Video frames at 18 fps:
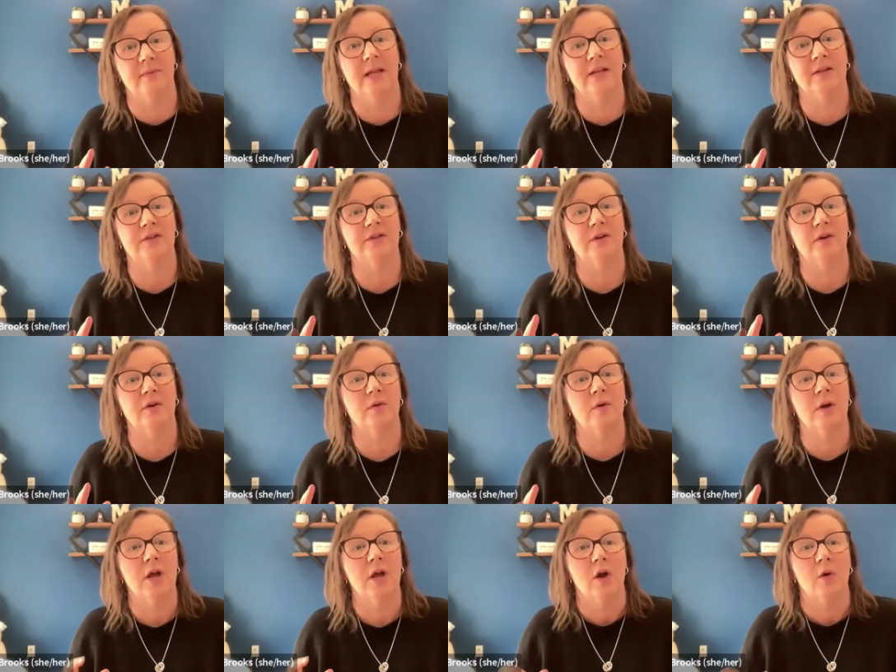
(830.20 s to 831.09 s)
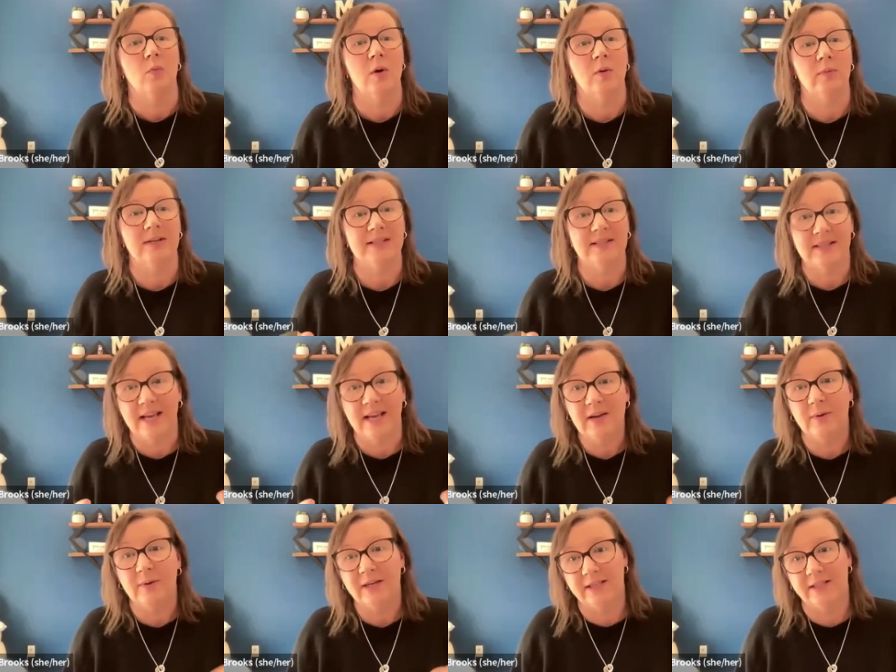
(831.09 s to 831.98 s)
them. And so when we
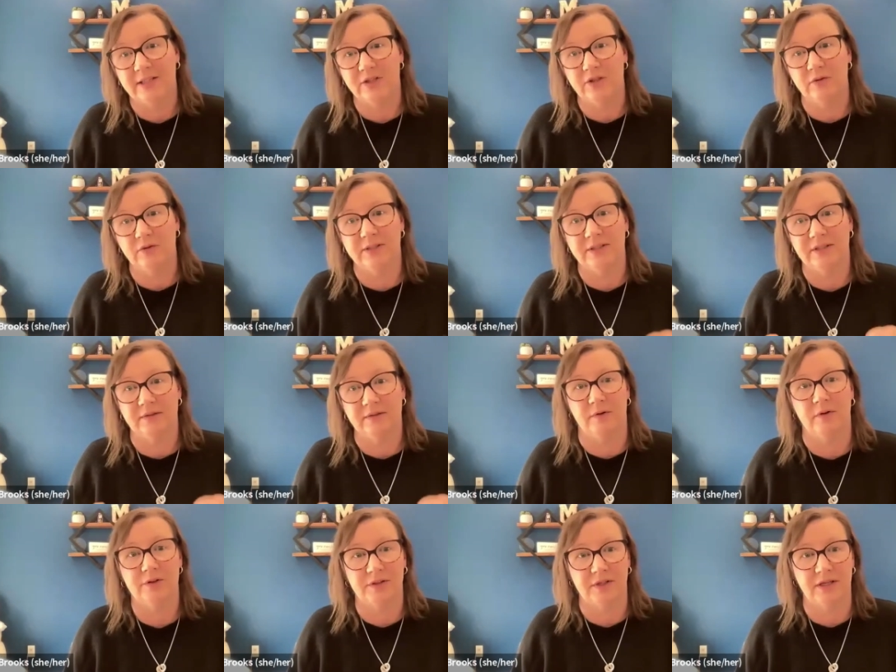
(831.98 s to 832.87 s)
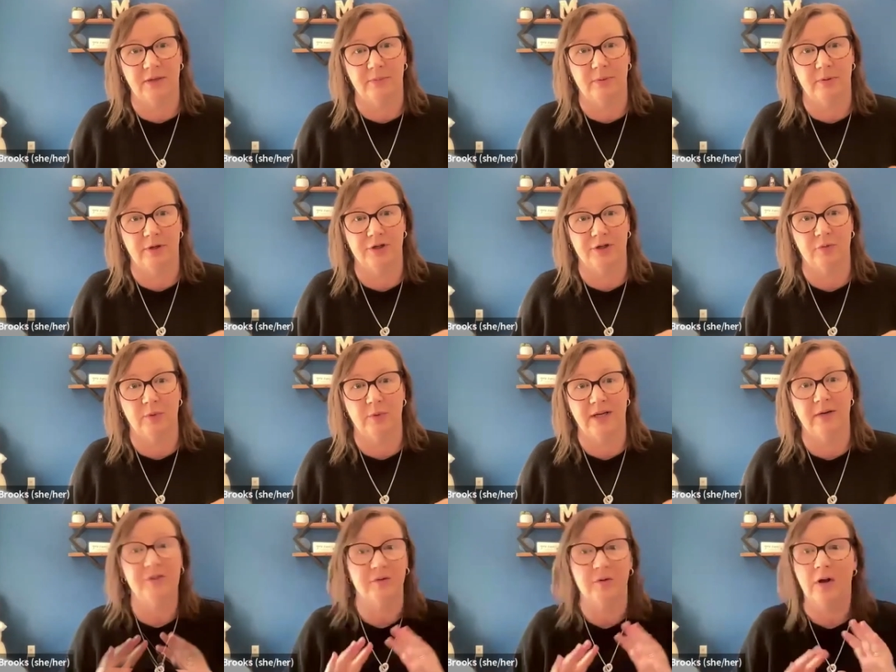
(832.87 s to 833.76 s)
say we need to do a diversity push,
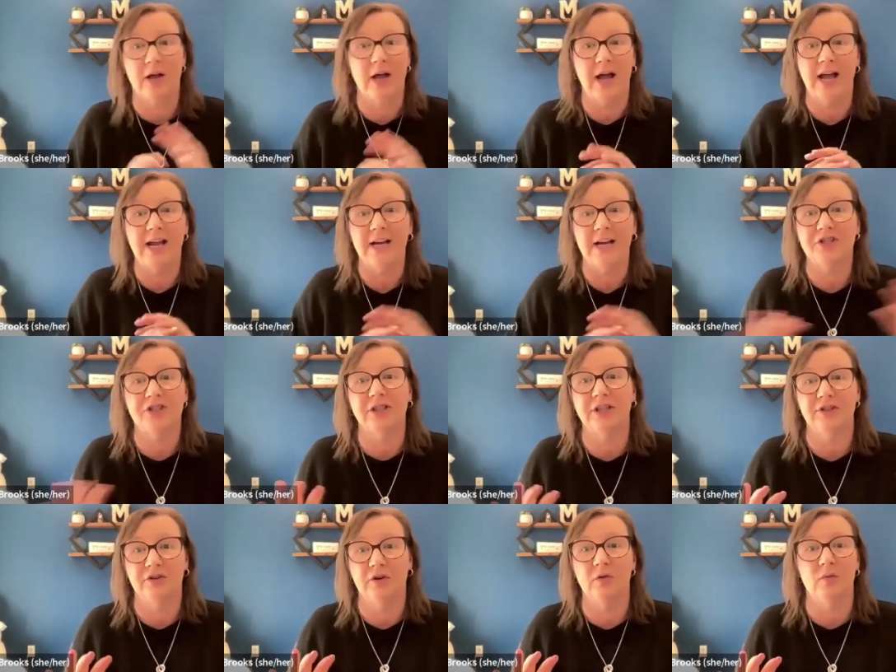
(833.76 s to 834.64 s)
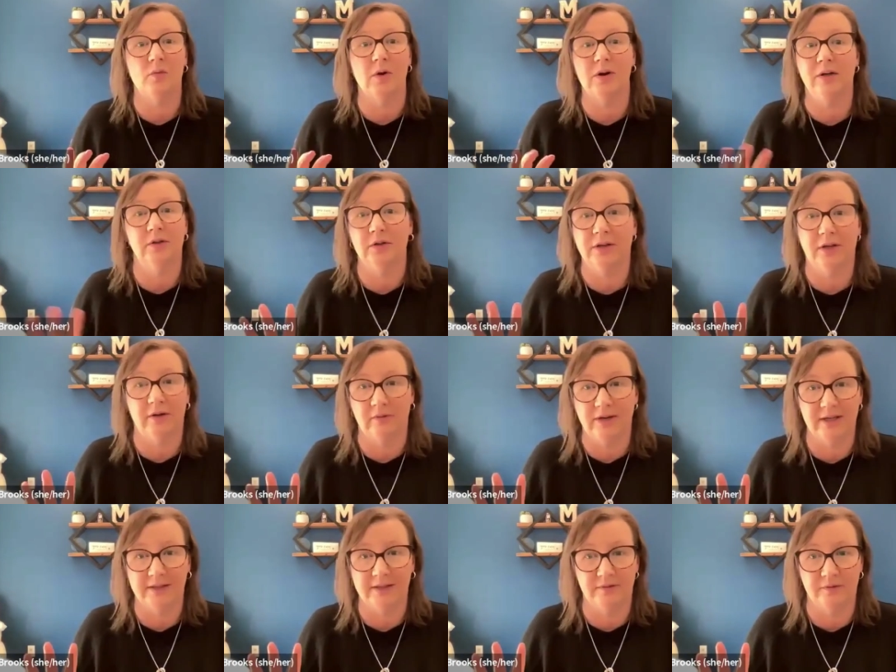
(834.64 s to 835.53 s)
first of all, I actually don't want to look at
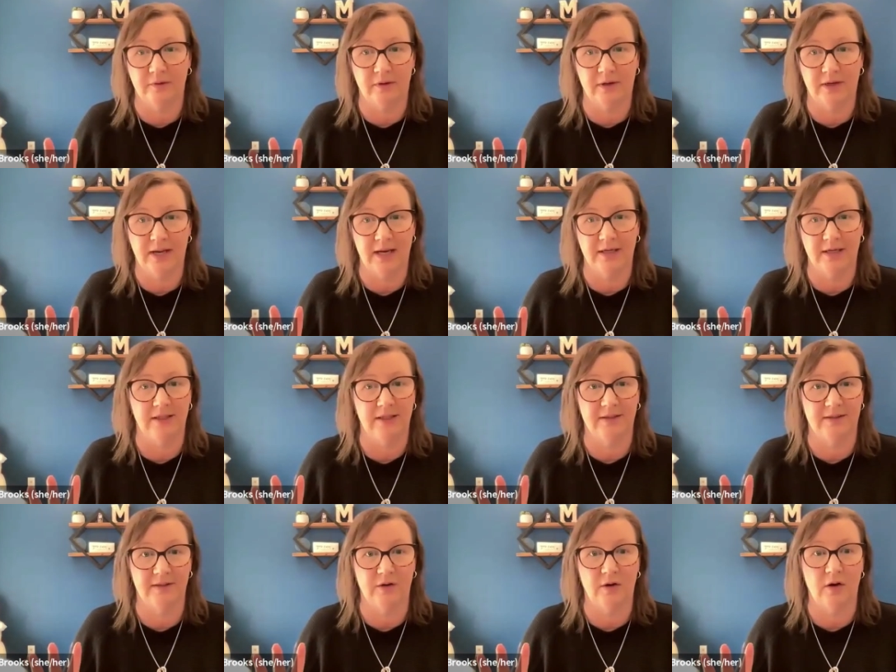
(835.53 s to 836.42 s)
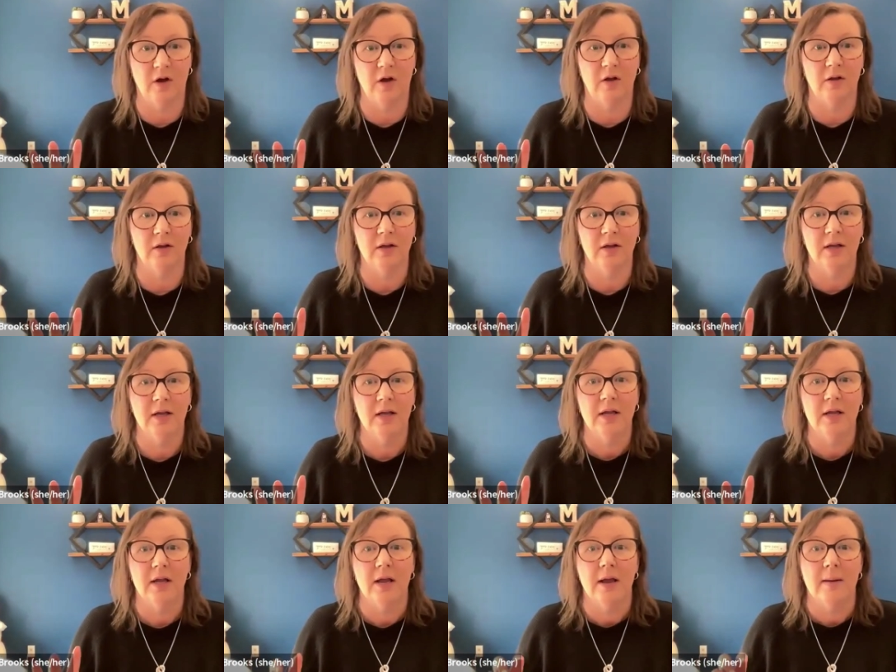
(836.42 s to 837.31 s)
race for candidates at all.
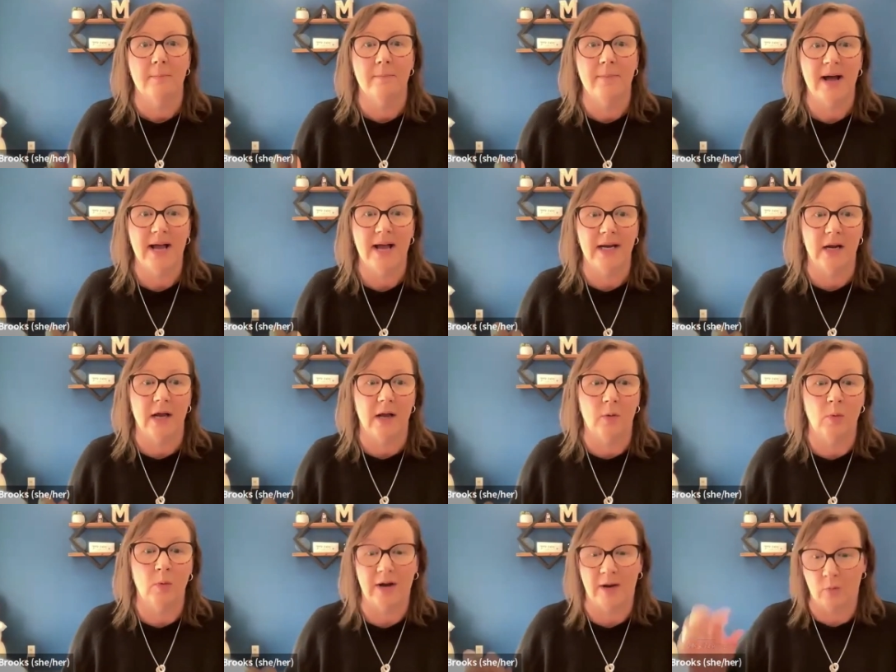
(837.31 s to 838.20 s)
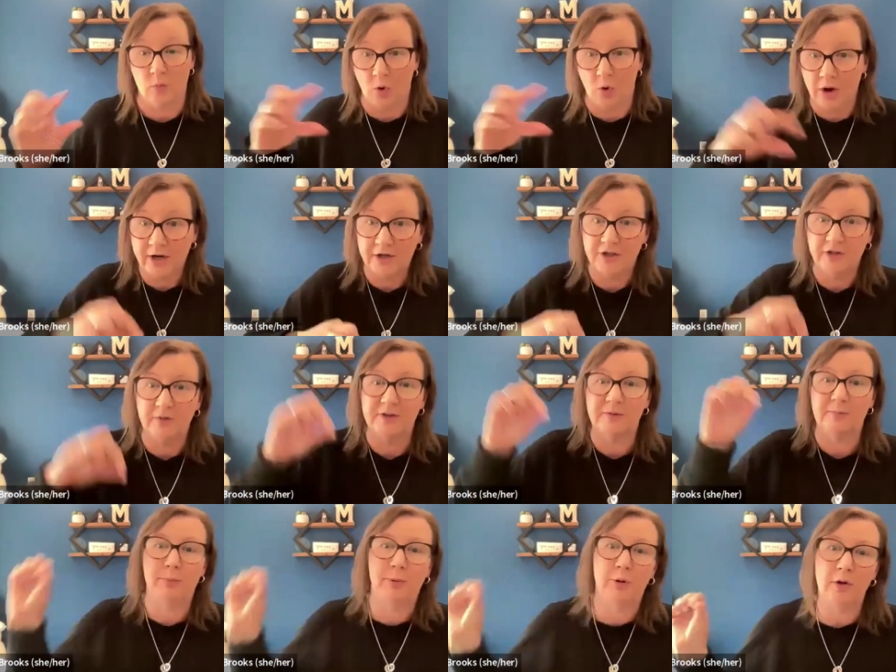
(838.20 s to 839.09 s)
But what I want to do
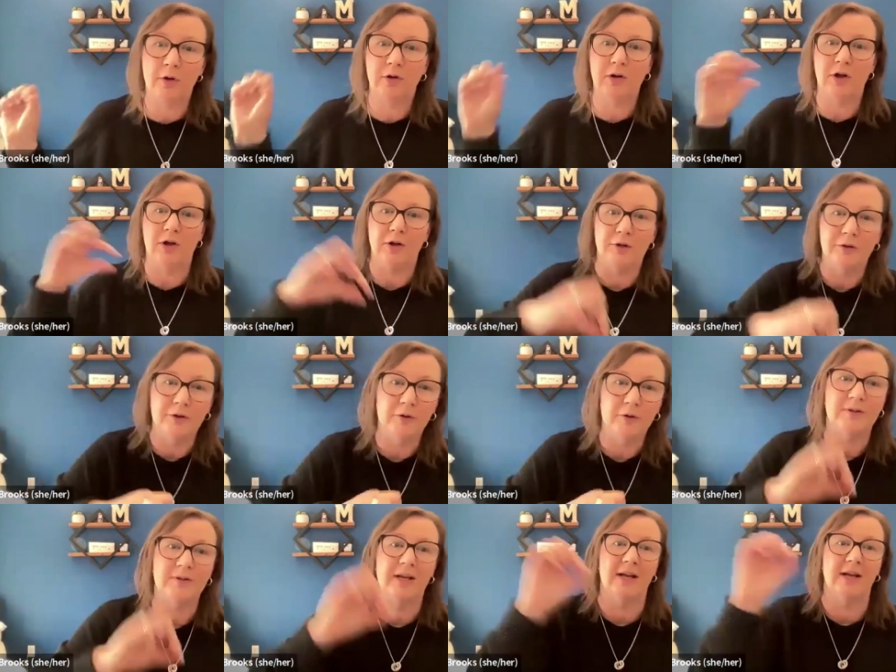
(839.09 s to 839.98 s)
is pull all